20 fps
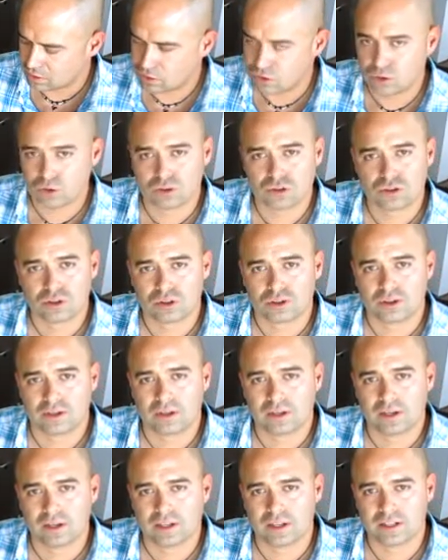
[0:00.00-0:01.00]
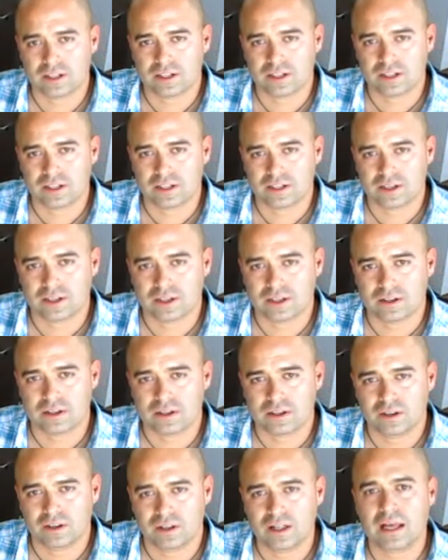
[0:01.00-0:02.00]
2 circle eyes and a
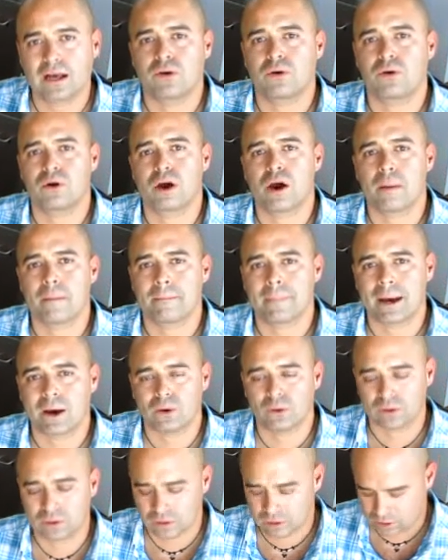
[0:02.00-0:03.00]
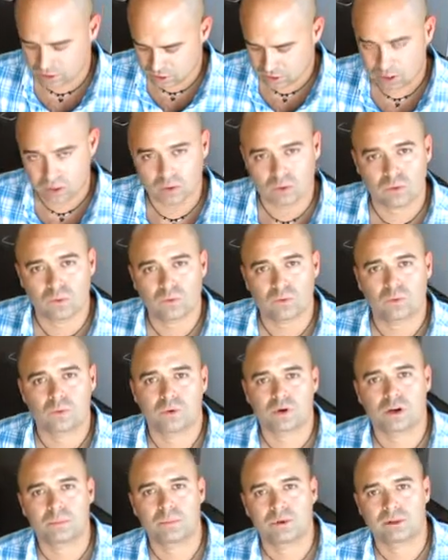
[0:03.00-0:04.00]
clown mouth. So
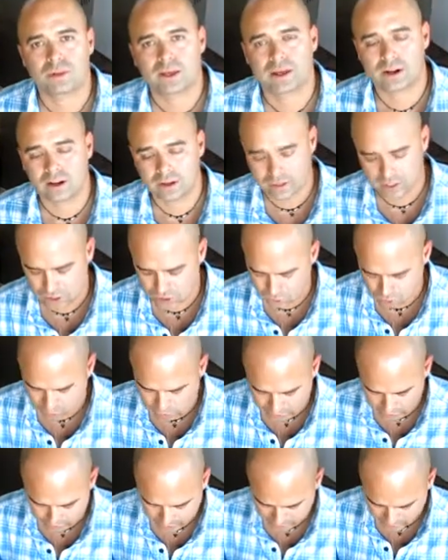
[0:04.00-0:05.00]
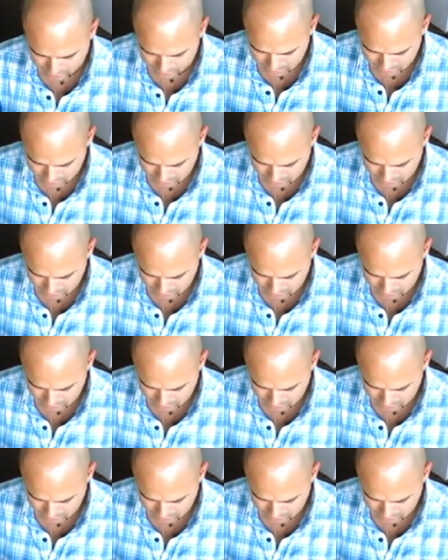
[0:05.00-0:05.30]
we're going to put that on this one right here.